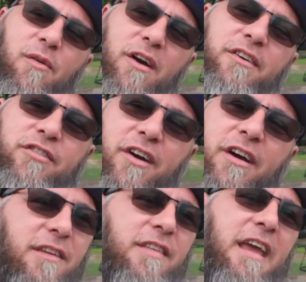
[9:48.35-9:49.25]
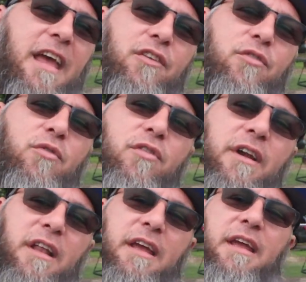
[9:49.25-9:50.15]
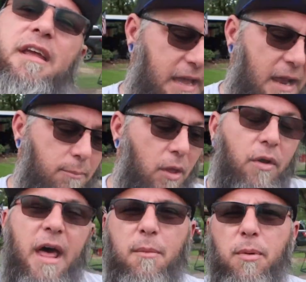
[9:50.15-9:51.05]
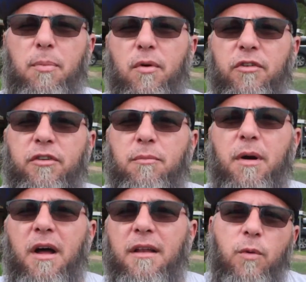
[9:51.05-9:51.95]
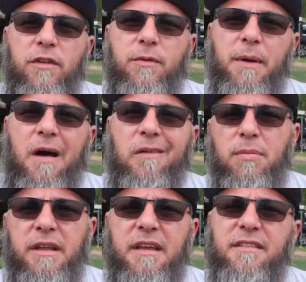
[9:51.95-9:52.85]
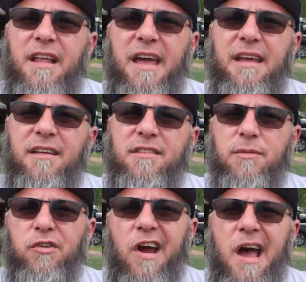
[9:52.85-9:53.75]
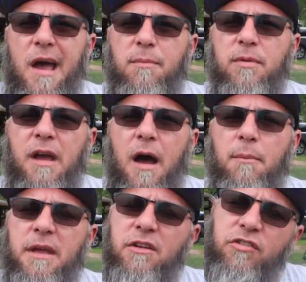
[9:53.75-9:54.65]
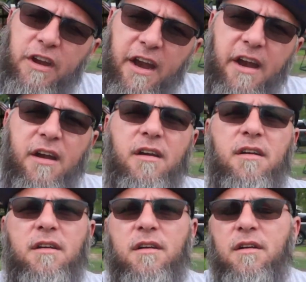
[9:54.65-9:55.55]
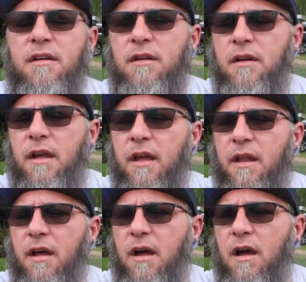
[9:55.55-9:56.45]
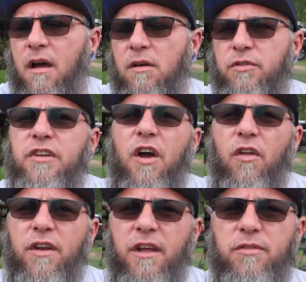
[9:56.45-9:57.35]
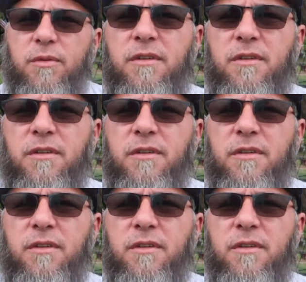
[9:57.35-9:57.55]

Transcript: work truck, this thing has really kind of blown out of proportion, but it's what it's about. Please like, subscribe, comment, share, and see y'all on the next one.